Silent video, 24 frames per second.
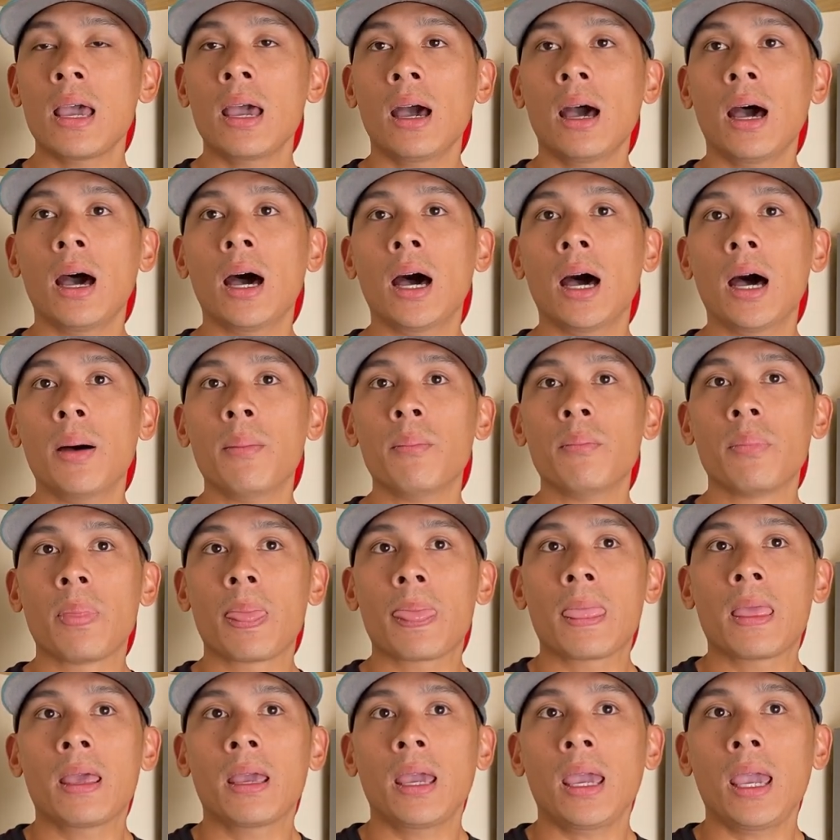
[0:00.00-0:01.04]
um,
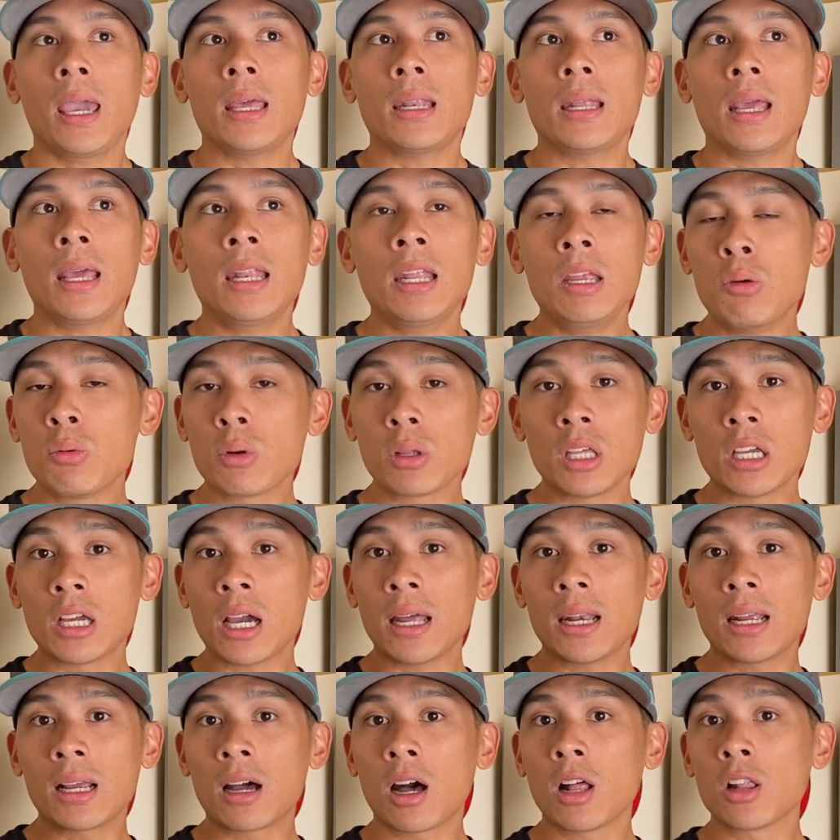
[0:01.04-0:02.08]
and any really kind
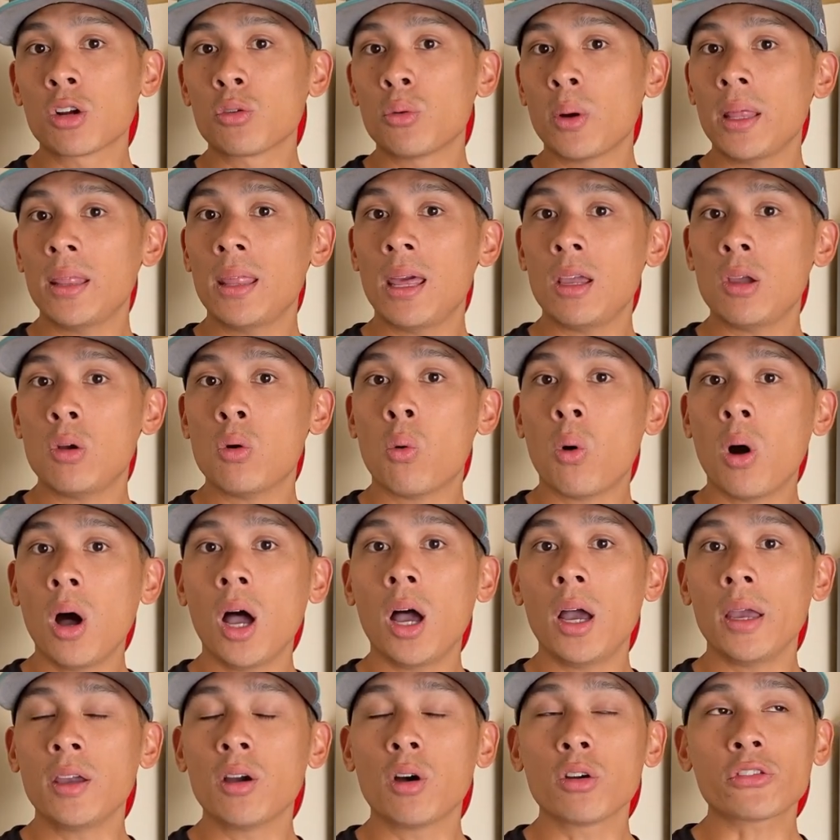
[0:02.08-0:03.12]
of colorway that you
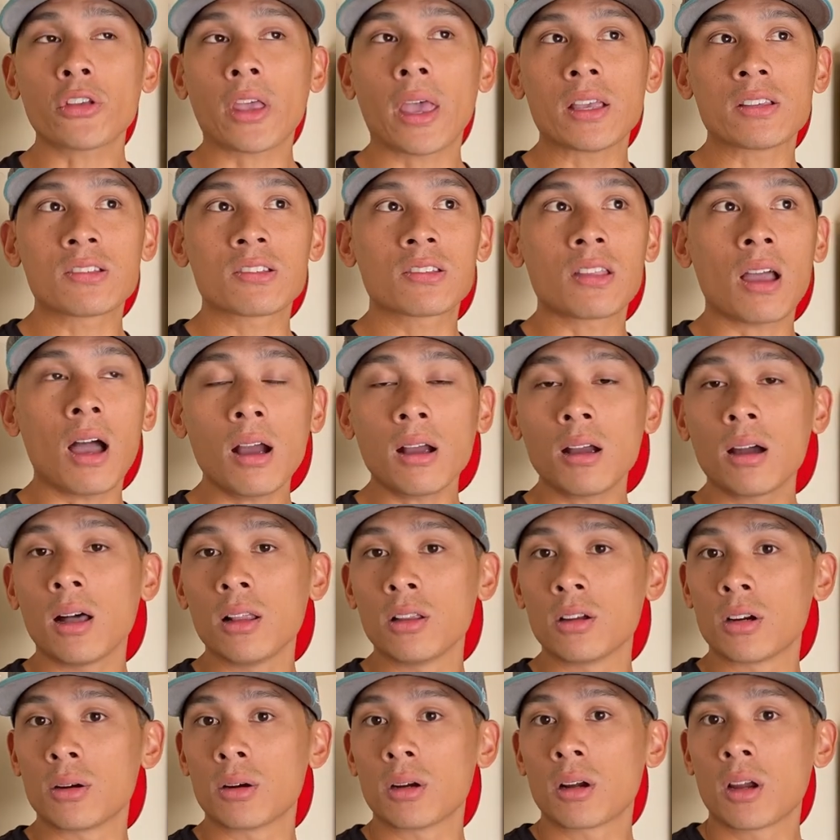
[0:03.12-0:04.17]
want. He also has stock
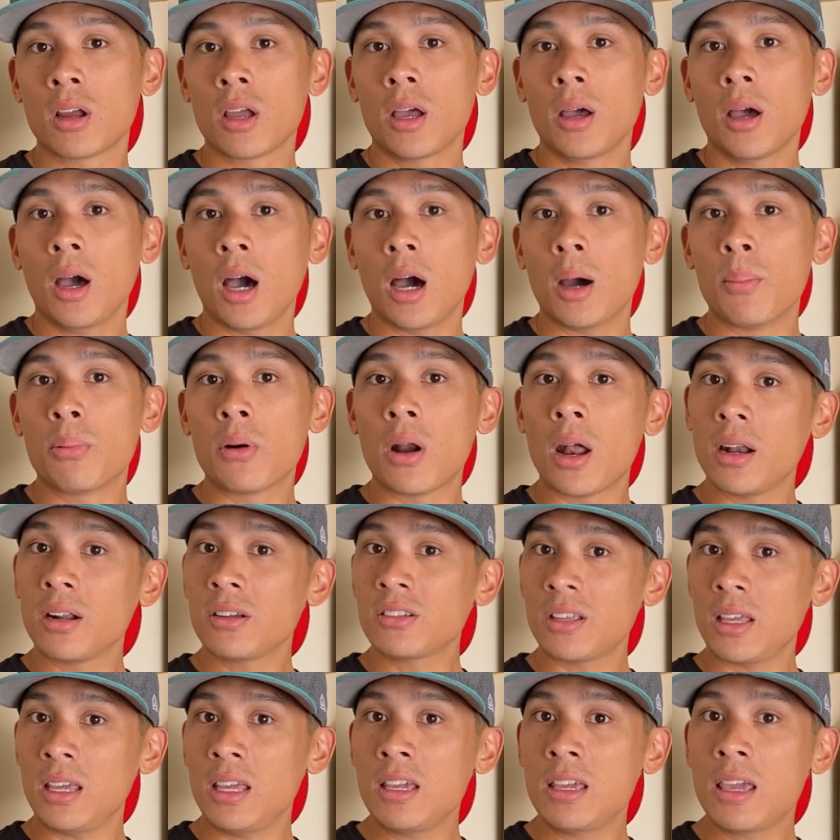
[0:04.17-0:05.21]
color uh, products
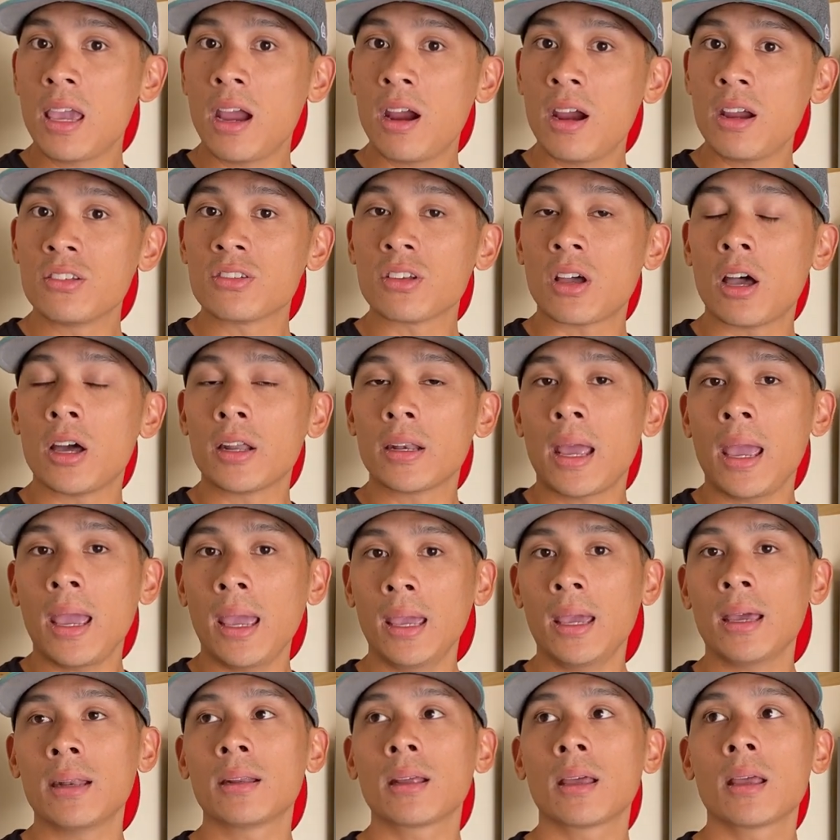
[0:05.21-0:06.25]
that he carries on
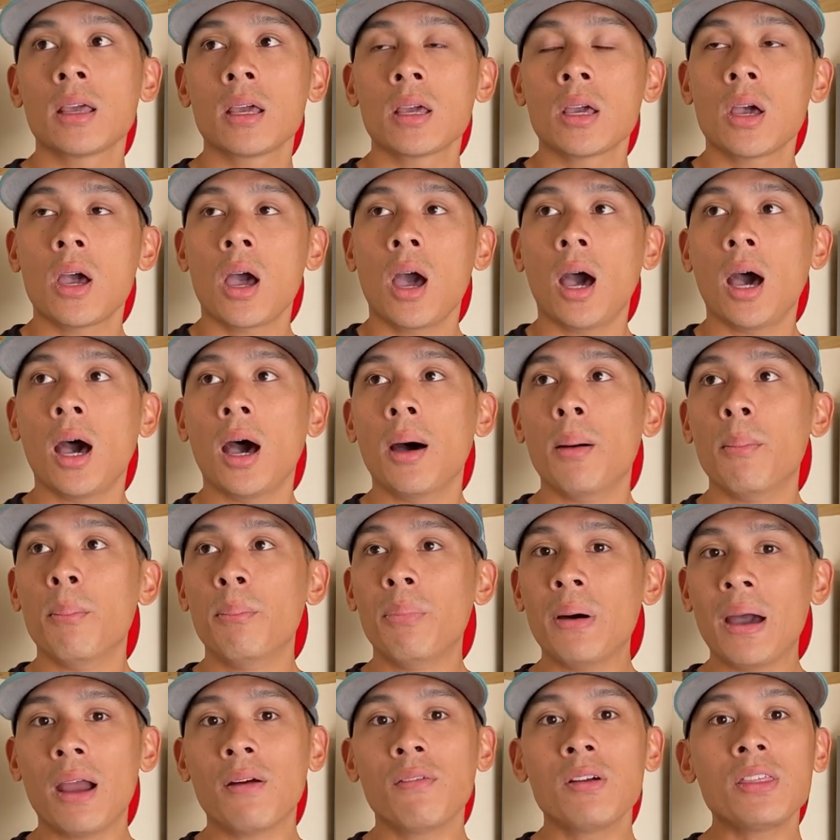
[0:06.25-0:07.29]
hand. Uh,
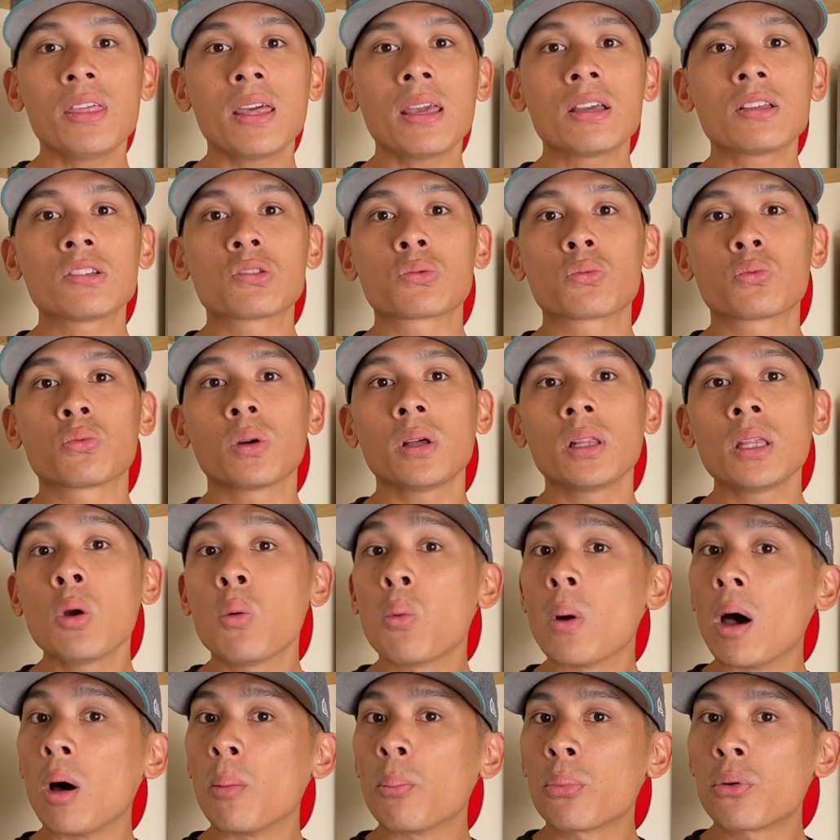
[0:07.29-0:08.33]
but everything is really
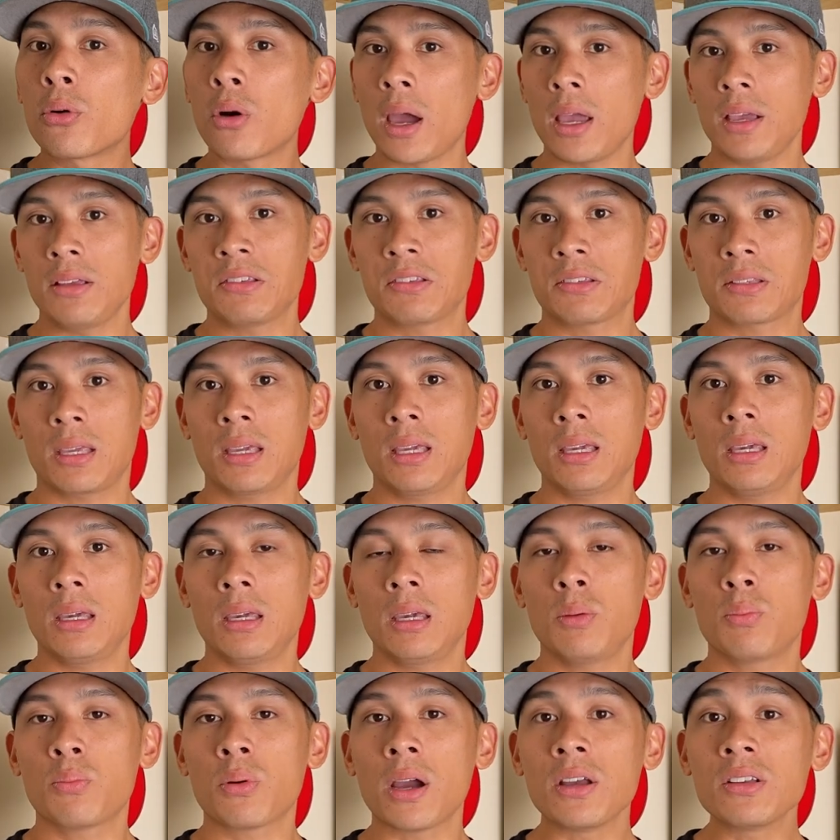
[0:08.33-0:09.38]
well priced. He, he,
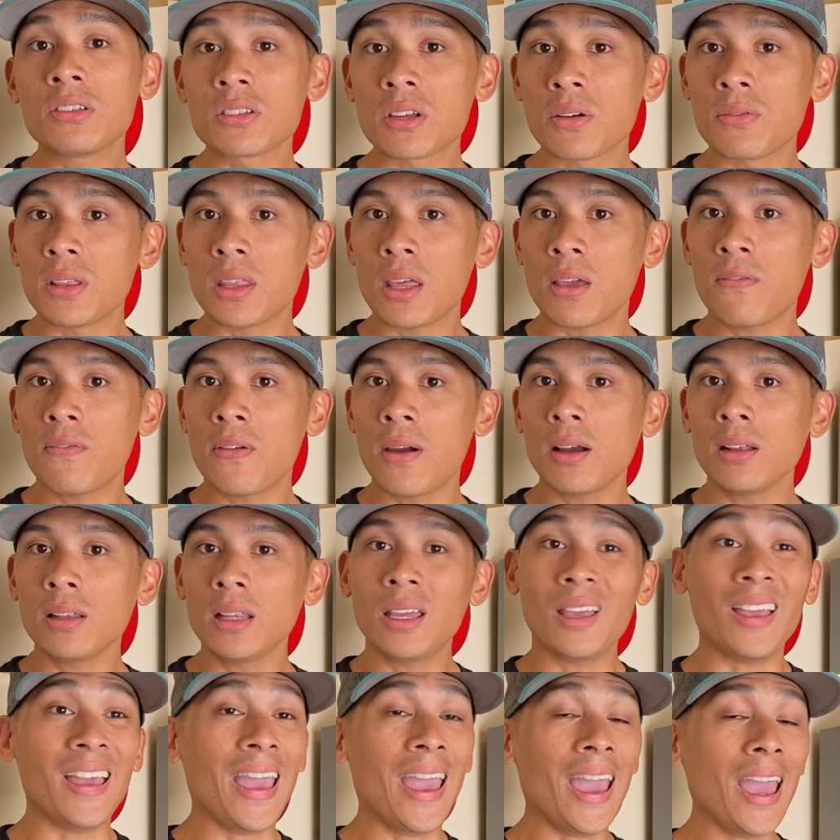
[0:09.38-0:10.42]
prices everything
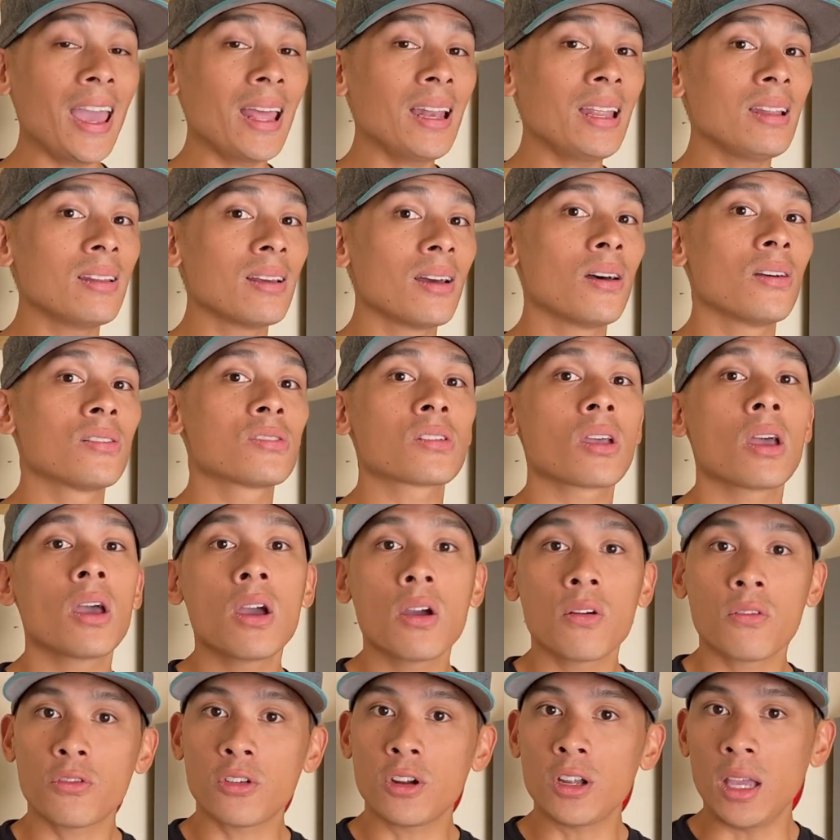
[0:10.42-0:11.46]
fairly and he does
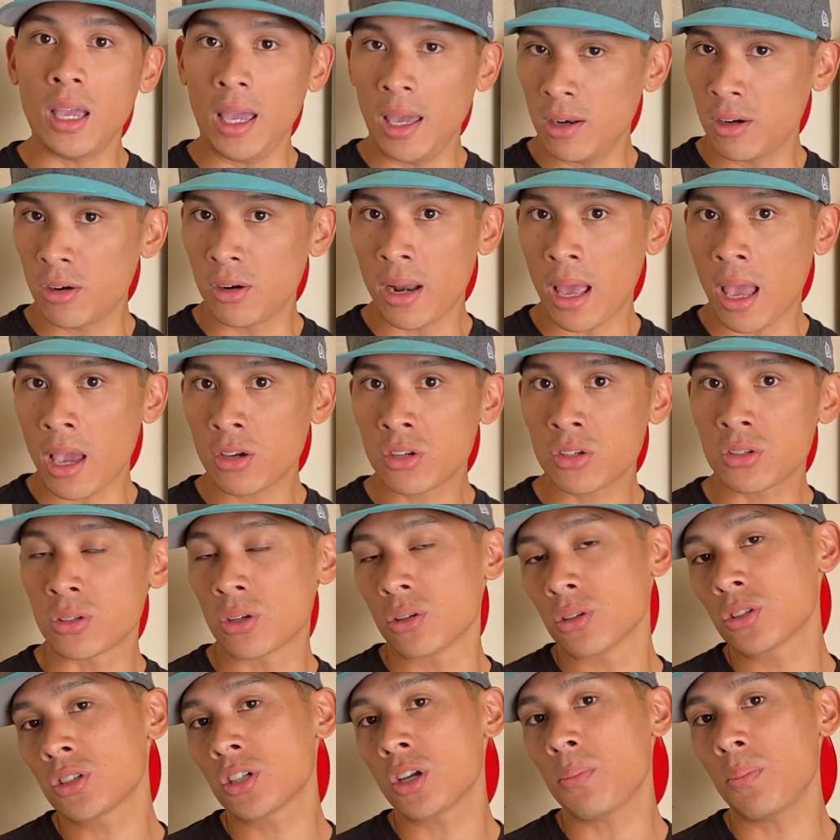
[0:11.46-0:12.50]
free international
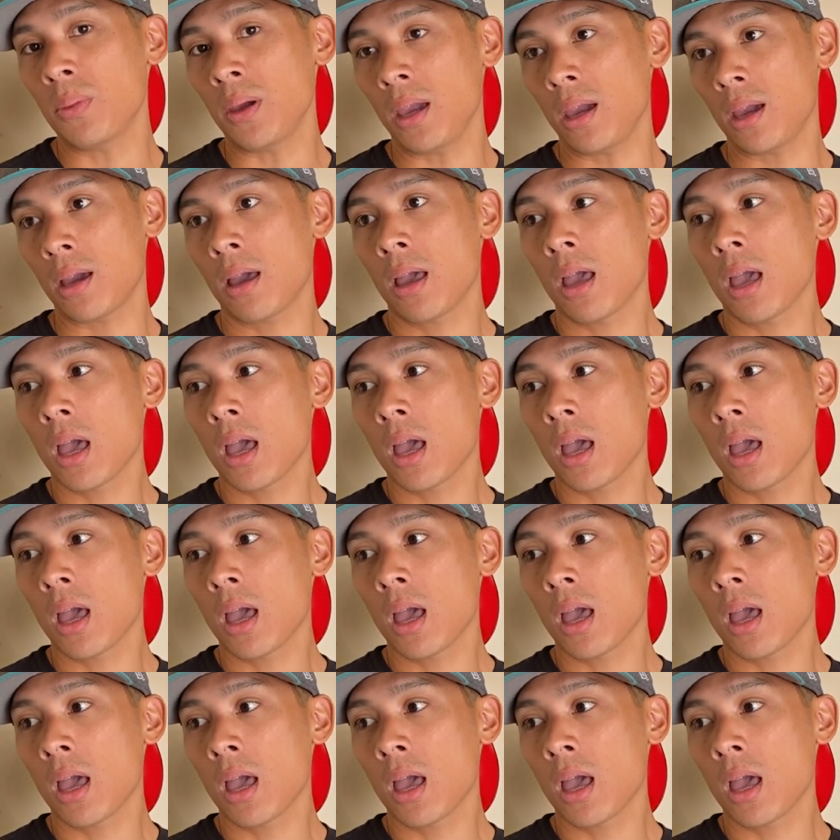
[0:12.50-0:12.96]
shipping.